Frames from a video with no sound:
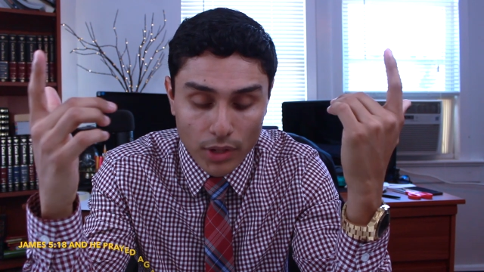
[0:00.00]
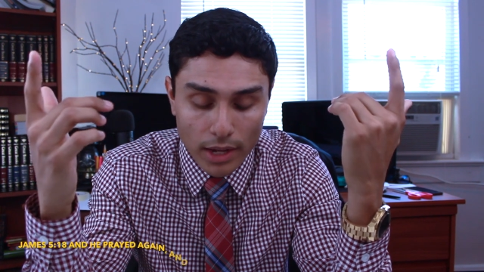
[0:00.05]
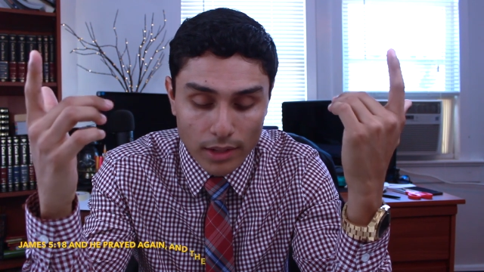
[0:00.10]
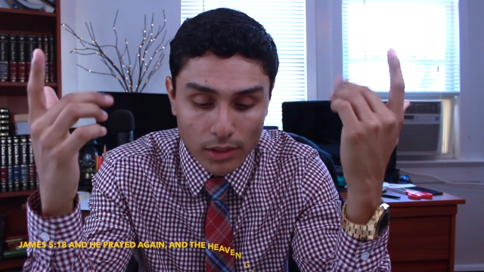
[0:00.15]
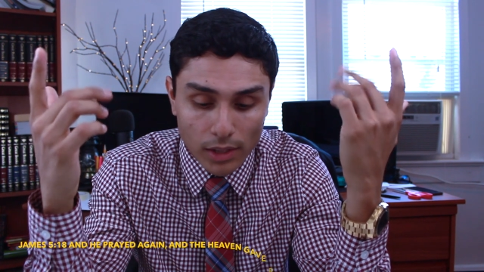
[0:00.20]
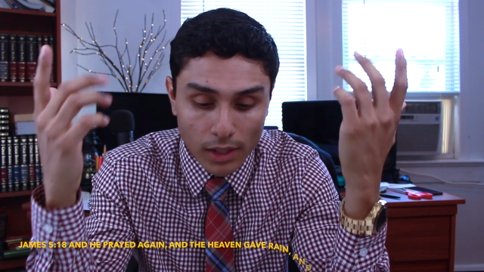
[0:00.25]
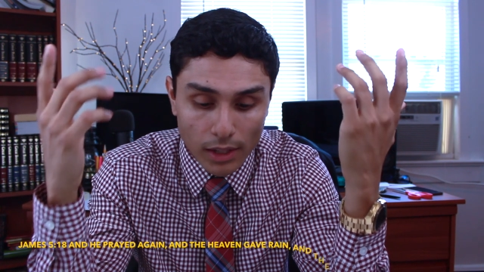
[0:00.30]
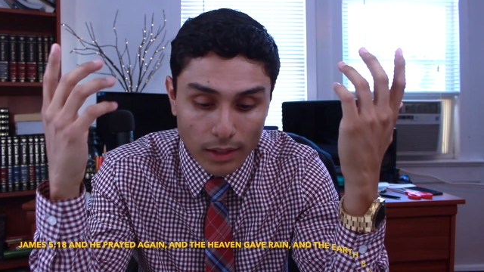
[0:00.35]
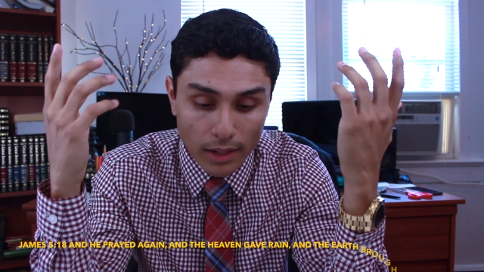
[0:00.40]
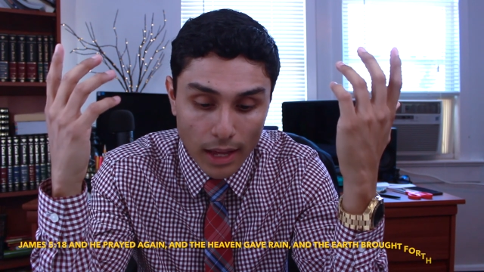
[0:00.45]

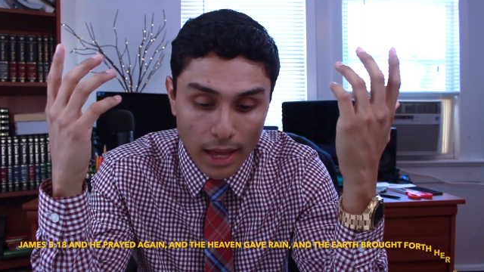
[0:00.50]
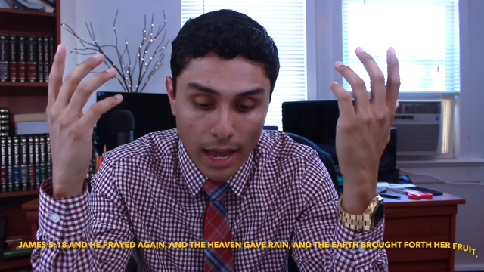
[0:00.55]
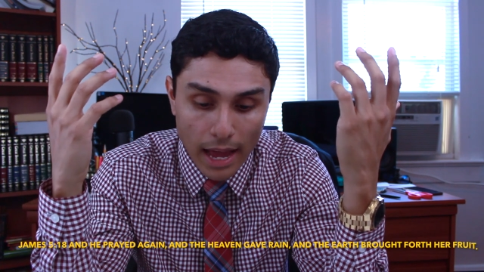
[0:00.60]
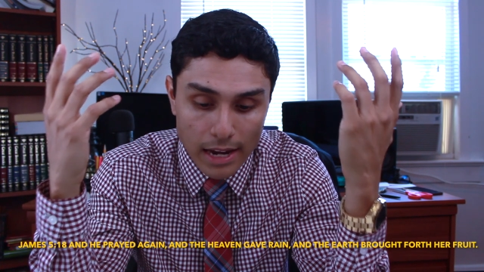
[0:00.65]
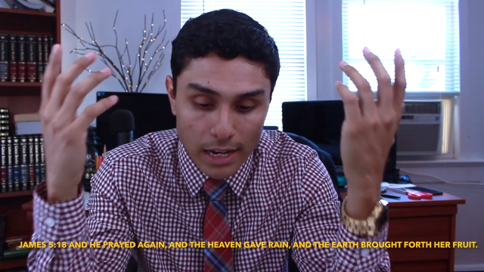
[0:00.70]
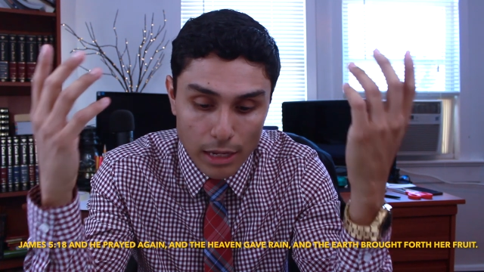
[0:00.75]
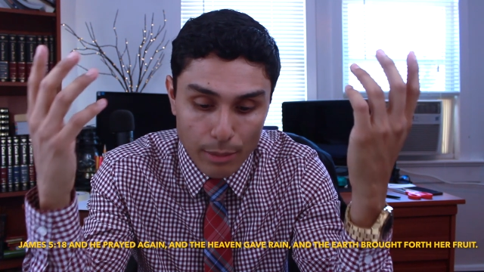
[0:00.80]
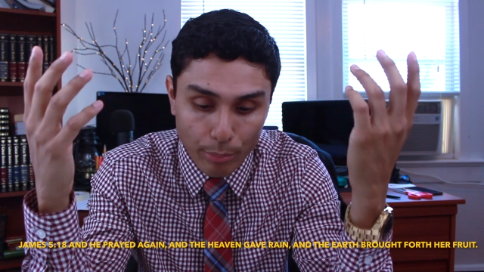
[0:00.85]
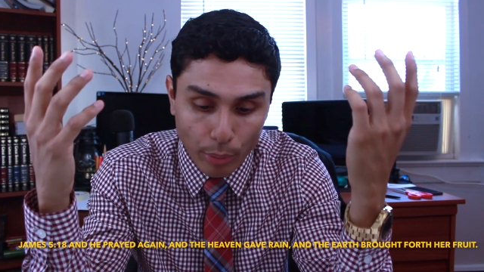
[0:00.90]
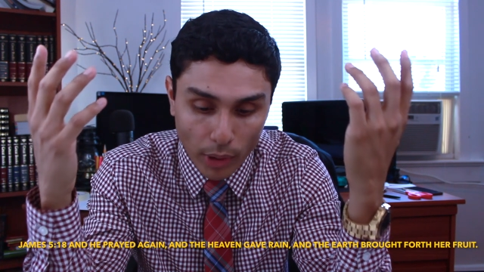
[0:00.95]
eighteen,
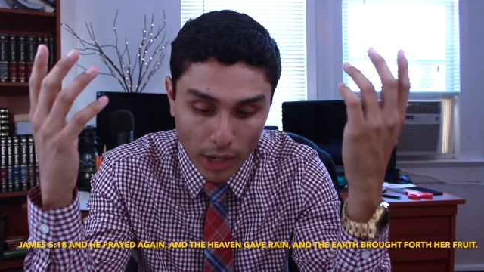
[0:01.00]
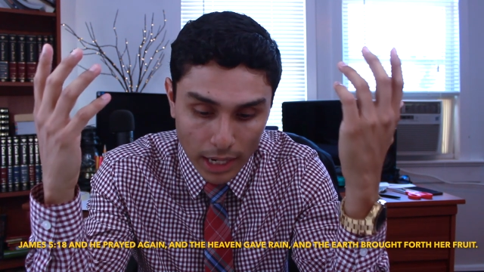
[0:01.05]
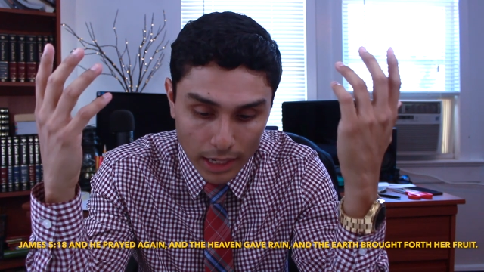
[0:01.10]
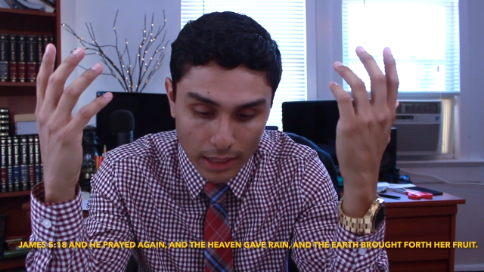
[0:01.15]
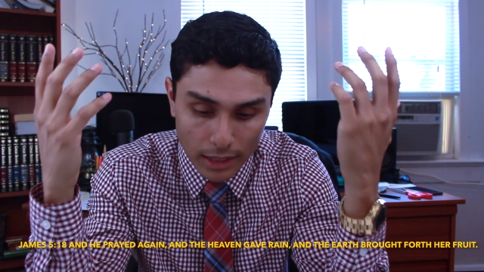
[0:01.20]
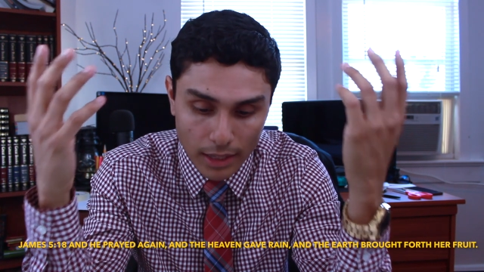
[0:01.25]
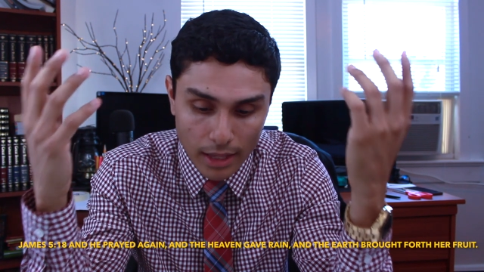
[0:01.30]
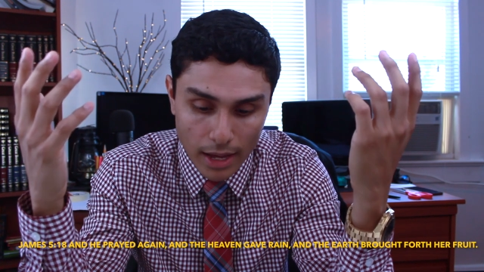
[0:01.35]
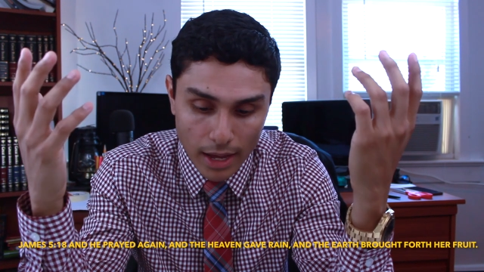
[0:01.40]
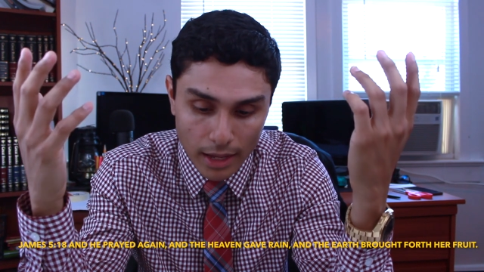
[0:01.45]
and he prayed
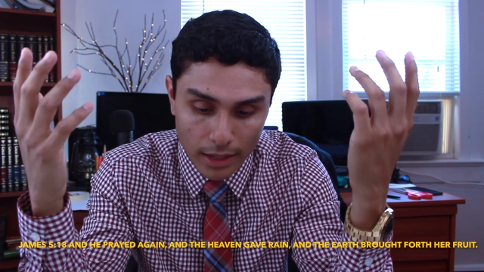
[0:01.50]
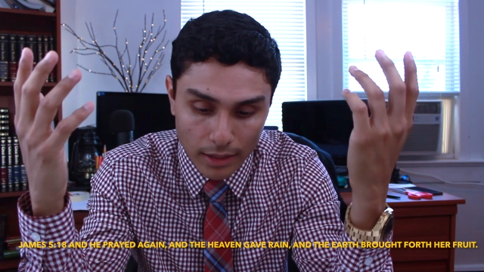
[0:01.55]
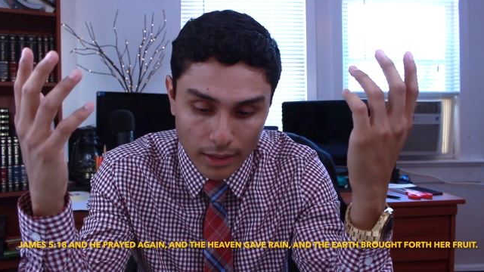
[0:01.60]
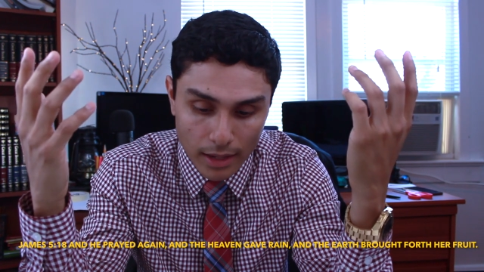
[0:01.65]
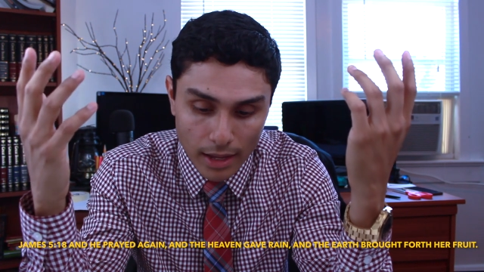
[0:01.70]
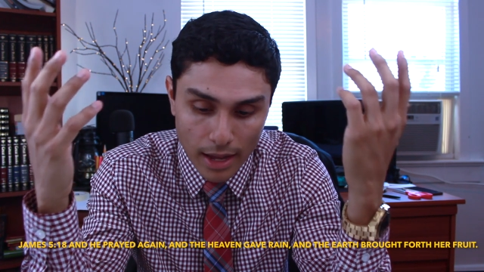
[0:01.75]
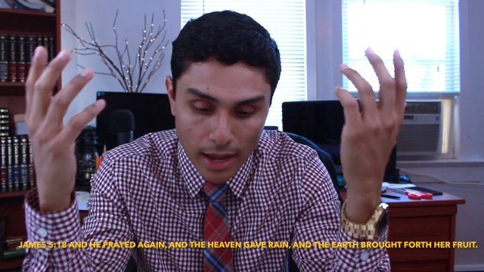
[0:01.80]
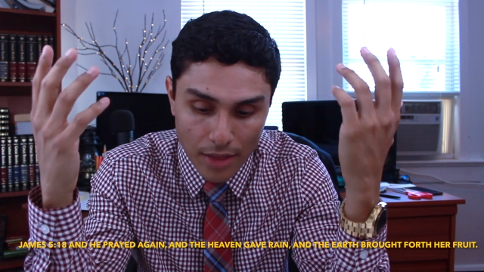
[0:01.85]
again,